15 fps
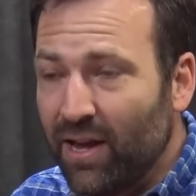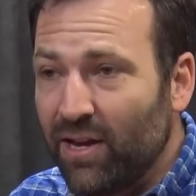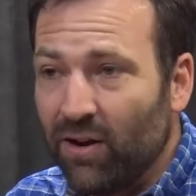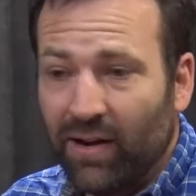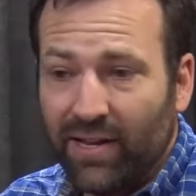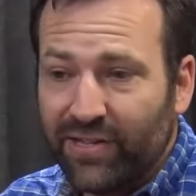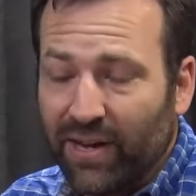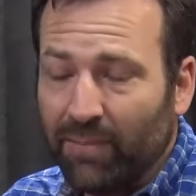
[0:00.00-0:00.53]
You
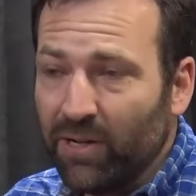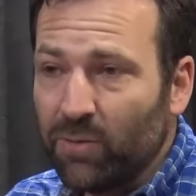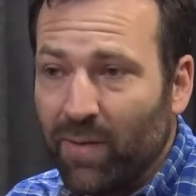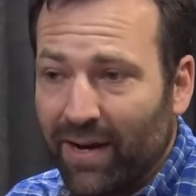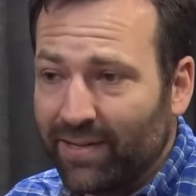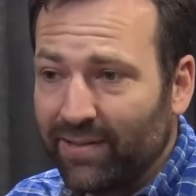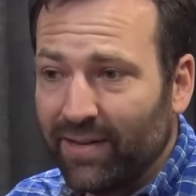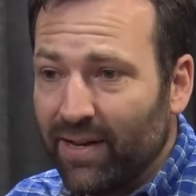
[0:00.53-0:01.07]
know, in some
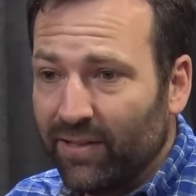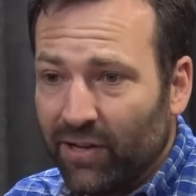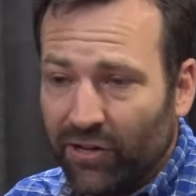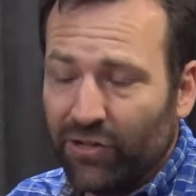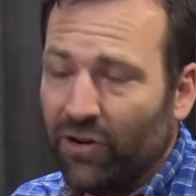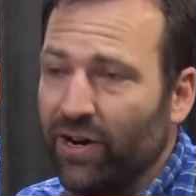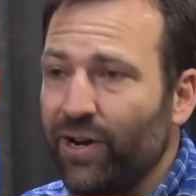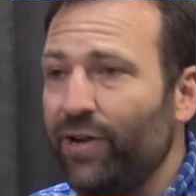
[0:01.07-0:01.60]
respects, they're
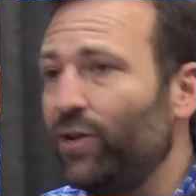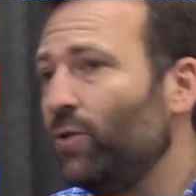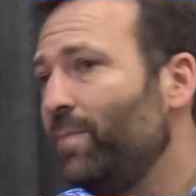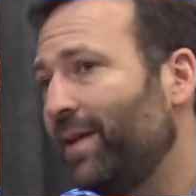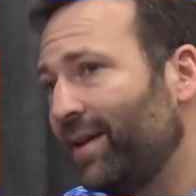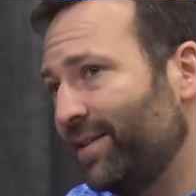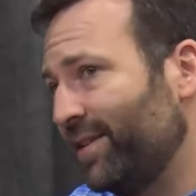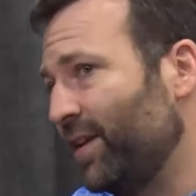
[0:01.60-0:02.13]
turning to you
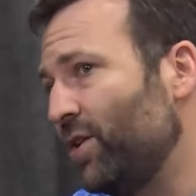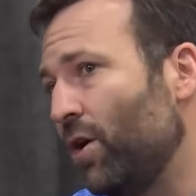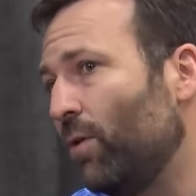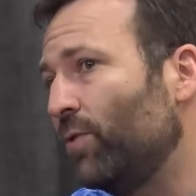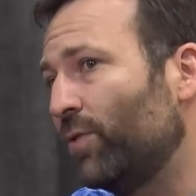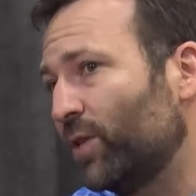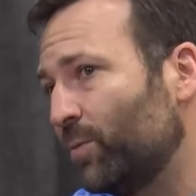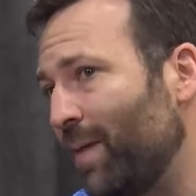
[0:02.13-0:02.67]
because they know
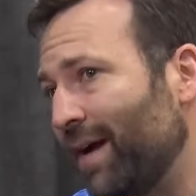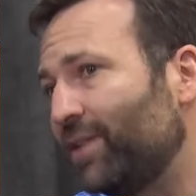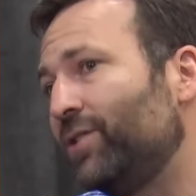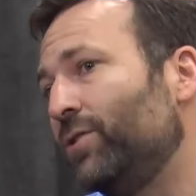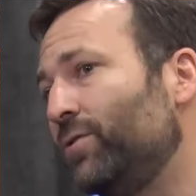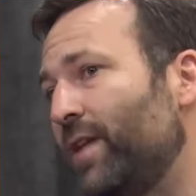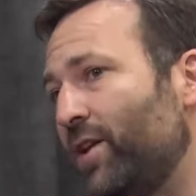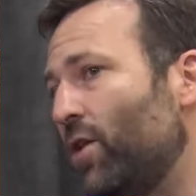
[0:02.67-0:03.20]
and respect
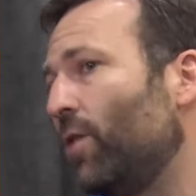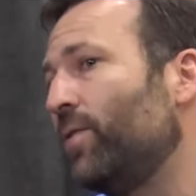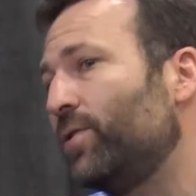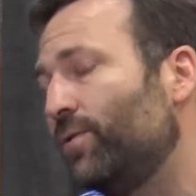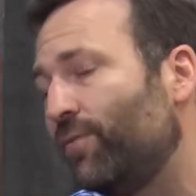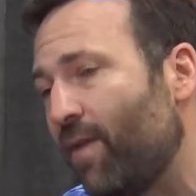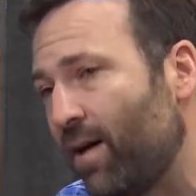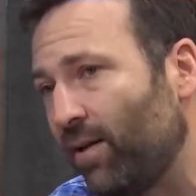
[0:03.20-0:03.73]
you. They know that
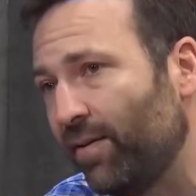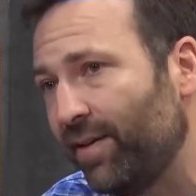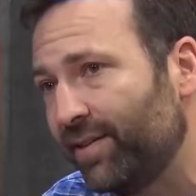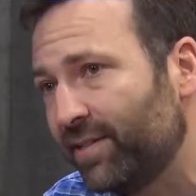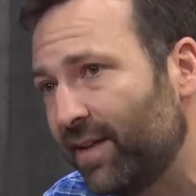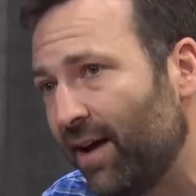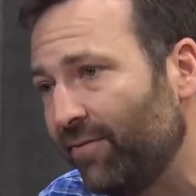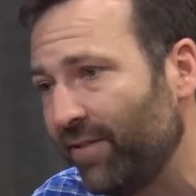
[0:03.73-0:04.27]
you follow this
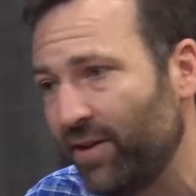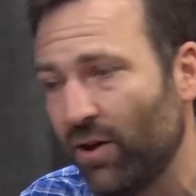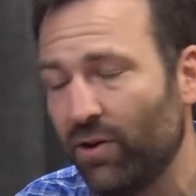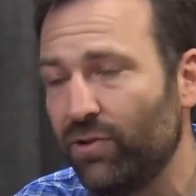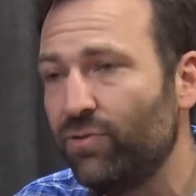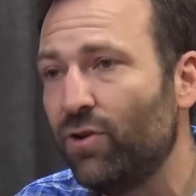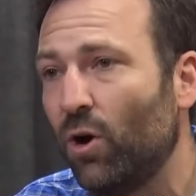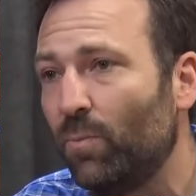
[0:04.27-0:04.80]
stuff. They know
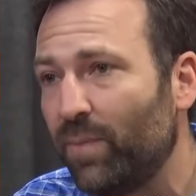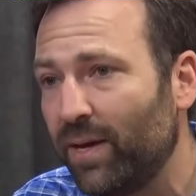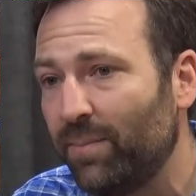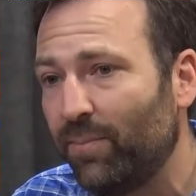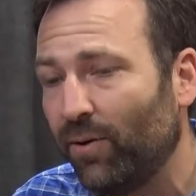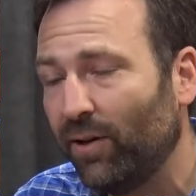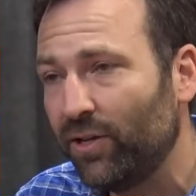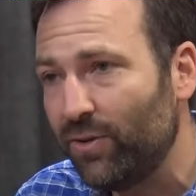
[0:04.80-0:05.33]
you know
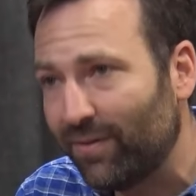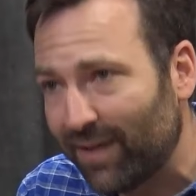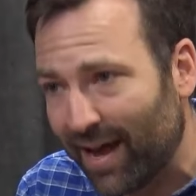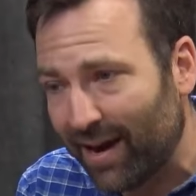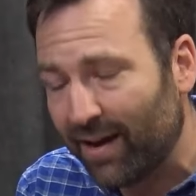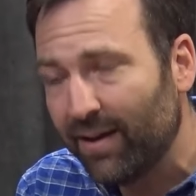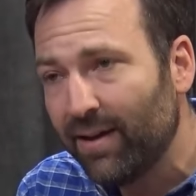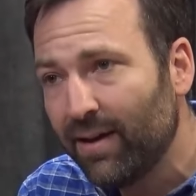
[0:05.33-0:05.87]
people and you've
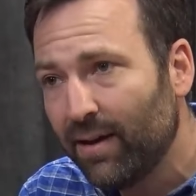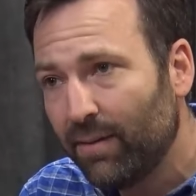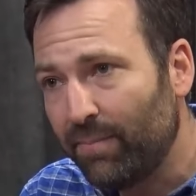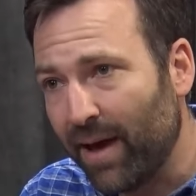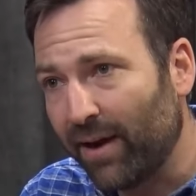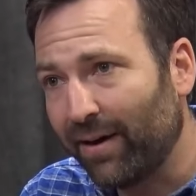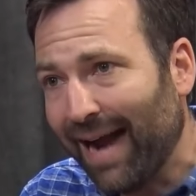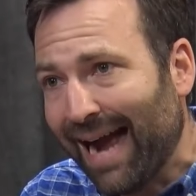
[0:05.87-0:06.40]
got a
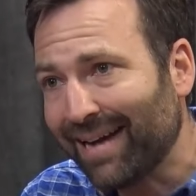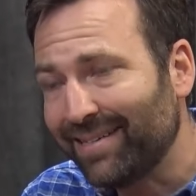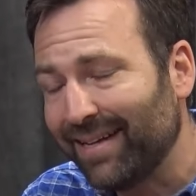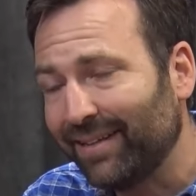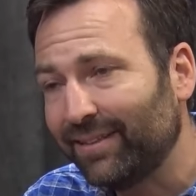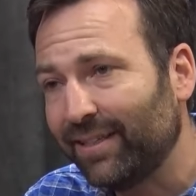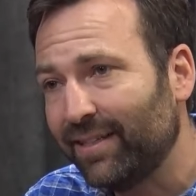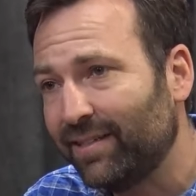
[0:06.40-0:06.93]
better
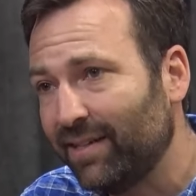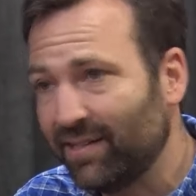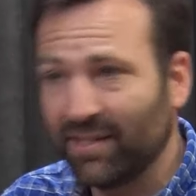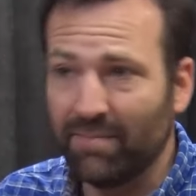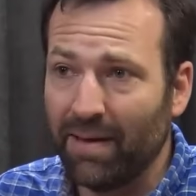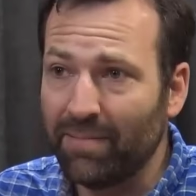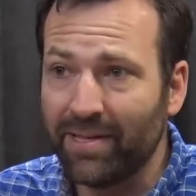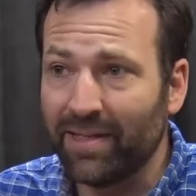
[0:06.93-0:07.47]
access to the
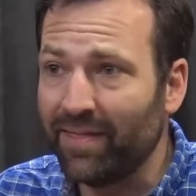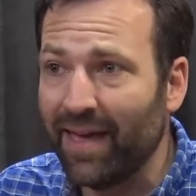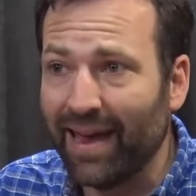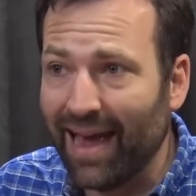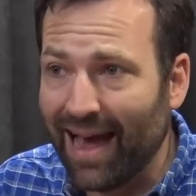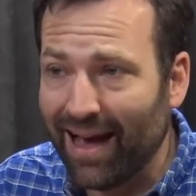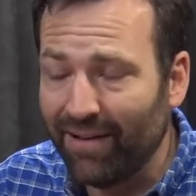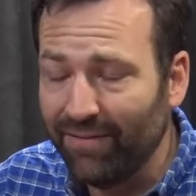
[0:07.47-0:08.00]
system maybe than they
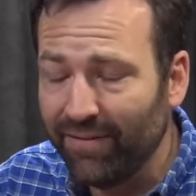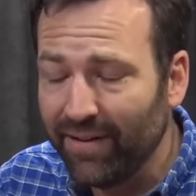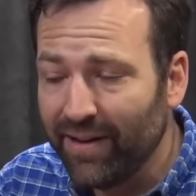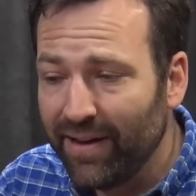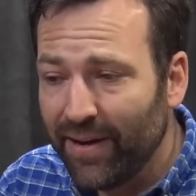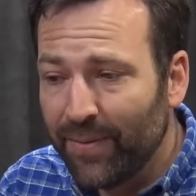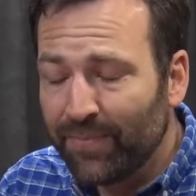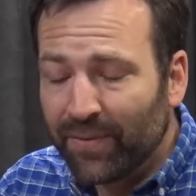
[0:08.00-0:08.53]
have.
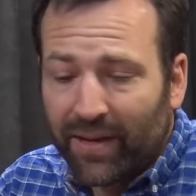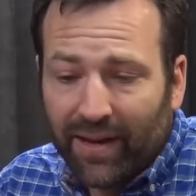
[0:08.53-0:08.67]
Sure.